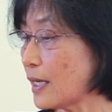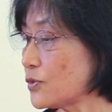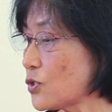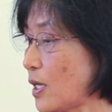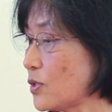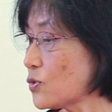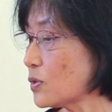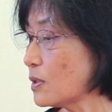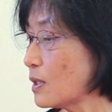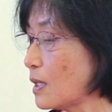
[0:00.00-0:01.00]

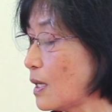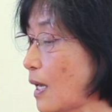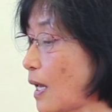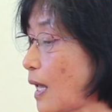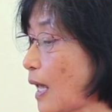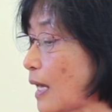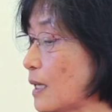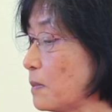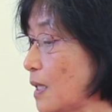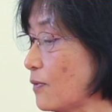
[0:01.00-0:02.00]
education and
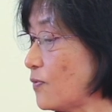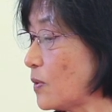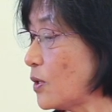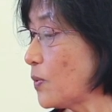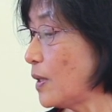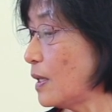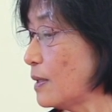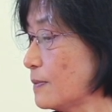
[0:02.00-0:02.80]
a meaningful career.